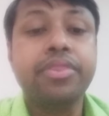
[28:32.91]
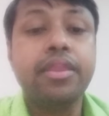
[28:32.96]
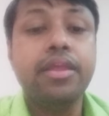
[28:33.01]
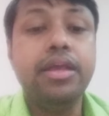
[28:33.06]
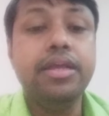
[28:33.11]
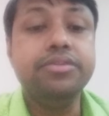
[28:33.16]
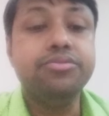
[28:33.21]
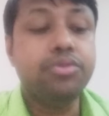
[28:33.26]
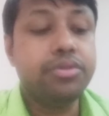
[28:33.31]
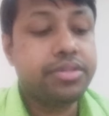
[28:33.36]

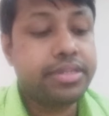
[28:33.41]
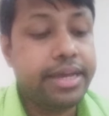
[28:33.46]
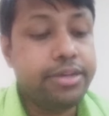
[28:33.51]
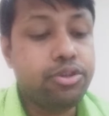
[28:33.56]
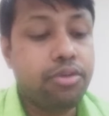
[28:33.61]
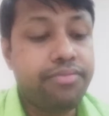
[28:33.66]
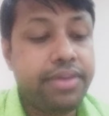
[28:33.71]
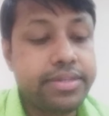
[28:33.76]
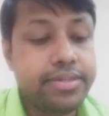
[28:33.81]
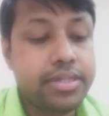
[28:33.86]
In the stage
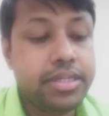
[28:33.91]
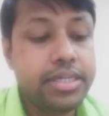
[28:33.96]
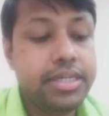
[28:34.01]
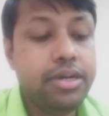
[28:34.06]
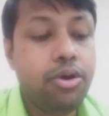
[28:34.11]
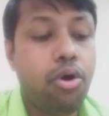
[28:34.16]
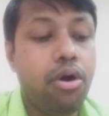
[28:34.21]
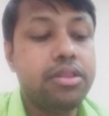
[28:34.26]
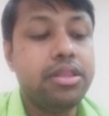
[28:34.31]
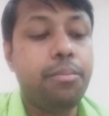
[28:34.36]
of flaccidity,
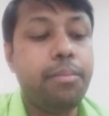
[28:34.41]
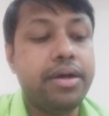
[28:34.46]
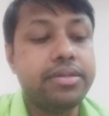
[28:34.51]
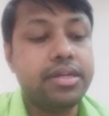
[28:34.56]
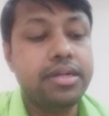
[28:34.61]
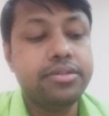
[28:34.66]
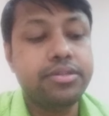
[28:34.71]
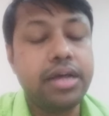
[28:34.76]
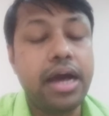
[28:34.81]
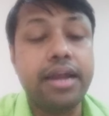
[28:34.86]
all the
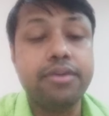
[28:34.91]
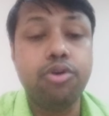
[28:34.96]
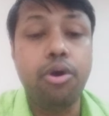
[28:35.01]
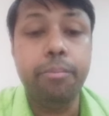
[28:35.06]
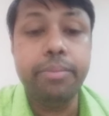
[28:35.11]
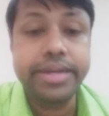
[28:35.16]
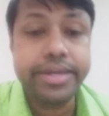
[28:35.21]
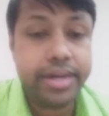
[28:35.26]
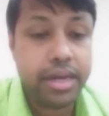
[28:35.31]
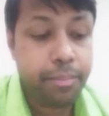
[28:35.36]
muscles are
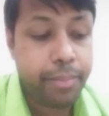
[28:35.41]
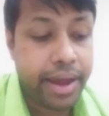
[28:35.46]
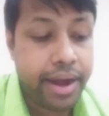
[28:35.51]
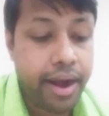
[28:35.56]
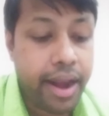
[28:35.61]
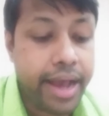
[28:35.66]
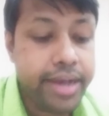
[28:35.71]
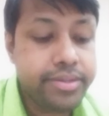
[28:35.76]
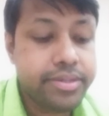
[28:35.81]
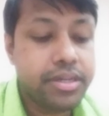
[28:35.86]
completely
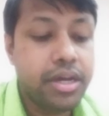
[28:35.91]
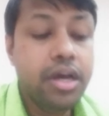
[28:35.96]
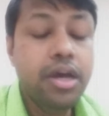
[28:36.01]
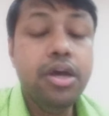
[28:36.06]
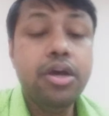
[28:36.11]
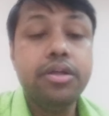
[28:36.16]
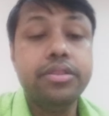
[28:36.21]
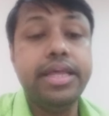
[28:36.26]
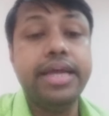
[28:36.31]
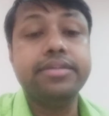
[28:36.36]
paralyzed.
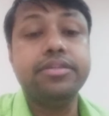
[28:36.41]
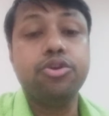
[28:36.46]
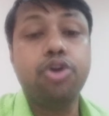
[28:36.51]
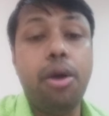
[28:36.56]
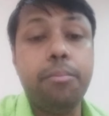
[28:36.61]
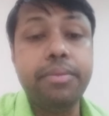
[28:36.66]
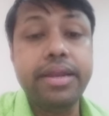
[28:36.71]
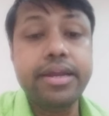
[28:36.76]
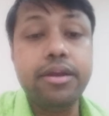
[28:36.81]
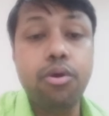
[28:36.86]
There is a
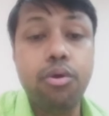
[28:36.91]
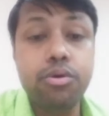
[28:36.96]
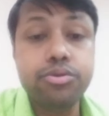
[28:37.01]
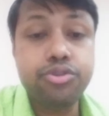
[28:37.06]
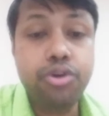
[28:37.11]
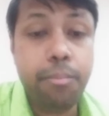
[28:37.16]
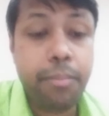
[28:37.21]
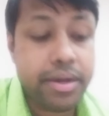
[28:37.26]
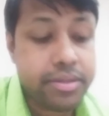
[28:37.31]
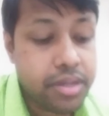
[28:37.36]
complete loss
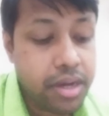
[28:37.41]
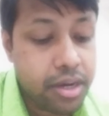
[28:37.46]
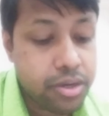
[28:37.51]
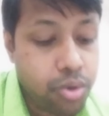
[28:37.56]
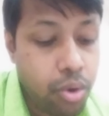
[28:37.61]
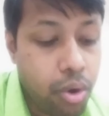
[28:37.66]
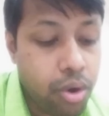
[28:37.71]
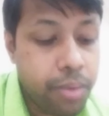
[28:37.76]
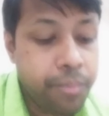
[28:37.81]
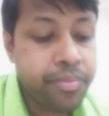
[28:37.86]
of muscle
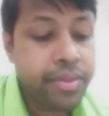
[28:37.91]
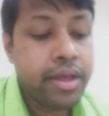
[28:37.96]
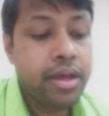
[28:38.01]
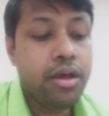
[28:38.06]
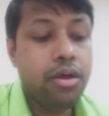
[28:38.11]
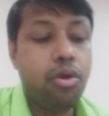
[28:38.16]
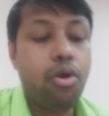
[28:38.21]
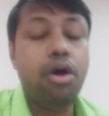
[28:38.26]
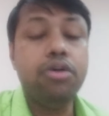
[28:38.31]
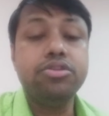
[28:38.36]
tone,
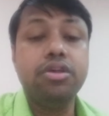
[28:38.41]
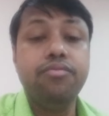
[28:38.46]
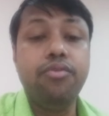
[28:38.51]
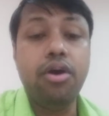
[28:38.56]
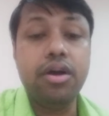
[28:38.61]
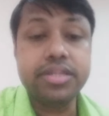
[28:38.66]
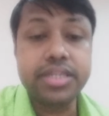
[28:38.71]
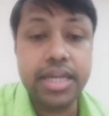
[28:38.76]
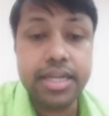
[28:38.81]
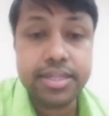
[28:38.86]
loss of
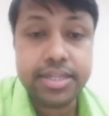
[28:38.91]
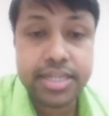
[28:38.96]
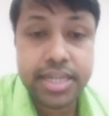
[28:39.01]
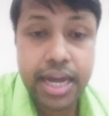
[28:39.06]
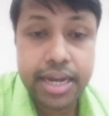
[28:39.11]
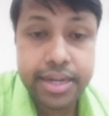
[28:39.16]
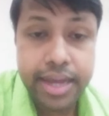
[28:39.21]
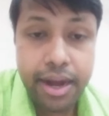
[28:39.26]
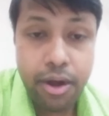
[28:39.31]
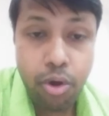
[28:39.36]
all
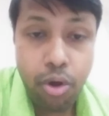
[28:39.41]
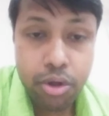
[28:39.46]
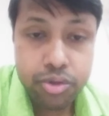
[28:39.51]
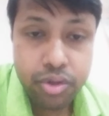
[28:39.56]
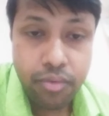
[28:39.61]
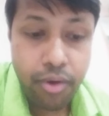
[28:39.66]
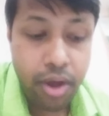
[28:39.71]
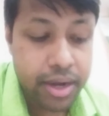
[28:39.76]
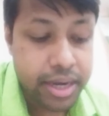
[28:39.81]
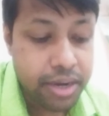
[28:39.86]
sensation, and loss
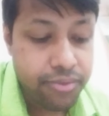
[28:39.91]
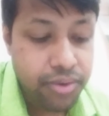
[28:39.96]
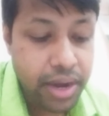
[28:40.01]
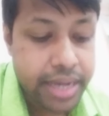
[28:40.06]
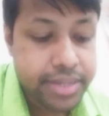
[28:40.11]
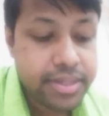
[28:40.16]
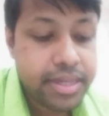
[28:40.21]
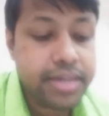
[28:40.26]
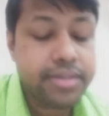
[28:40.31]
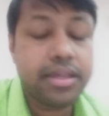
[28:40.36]
of all
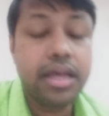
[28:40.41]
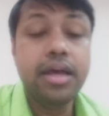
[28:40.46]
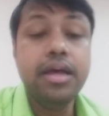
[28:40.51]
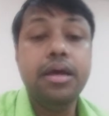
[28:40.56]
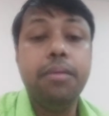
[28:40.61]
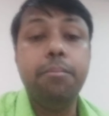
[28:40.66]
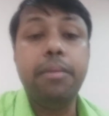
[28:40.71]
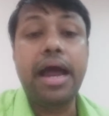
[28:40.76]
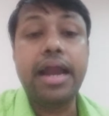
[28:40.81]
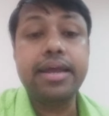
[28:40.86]
reflexes.
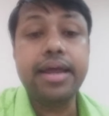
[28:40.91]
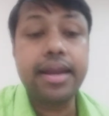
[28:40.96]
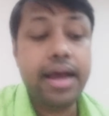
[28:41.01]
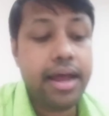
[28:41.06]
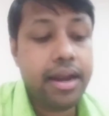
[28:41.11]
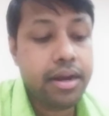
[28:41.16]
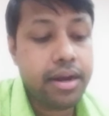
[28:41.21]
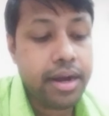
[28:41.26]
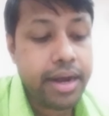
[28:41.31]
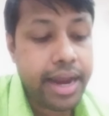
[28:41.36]
Bladder
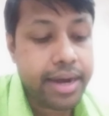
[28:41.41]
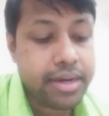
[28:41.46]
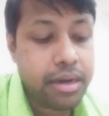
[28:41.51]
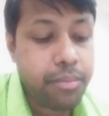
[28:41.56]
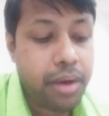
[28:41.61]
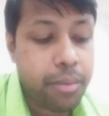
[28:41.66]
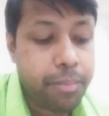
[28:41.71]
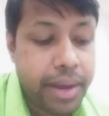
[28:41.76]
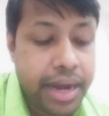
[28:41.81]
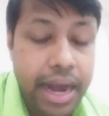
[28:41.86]
or
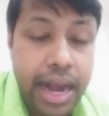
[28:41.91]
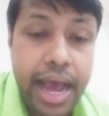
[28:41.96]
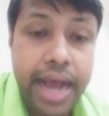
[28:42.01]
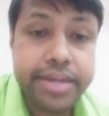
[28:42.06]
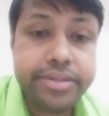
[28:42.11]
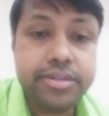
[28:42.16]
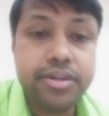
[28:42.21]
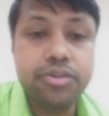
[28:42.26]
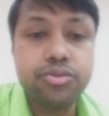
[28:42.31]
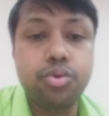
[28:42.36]
rectum are
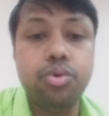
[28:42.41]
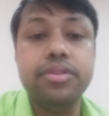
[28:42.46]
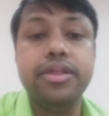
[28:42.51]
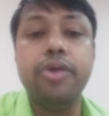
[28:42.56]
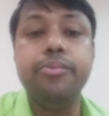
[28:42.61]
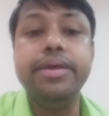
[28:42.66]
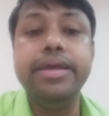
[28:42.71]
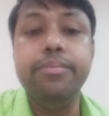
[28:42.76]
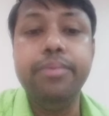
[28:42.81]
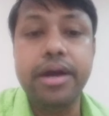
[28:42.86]
paralyzed, so there
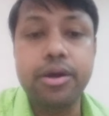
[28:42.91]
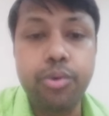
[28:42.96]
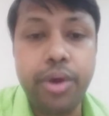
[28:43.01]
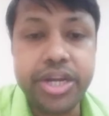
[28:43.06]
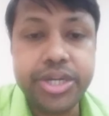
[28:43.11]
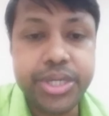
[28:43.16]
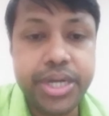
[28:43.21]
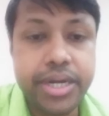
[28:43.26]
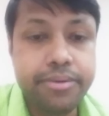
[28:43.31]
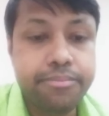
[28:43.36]
will be
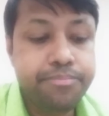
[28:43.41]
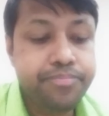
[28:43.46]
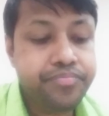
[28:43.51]
evacuation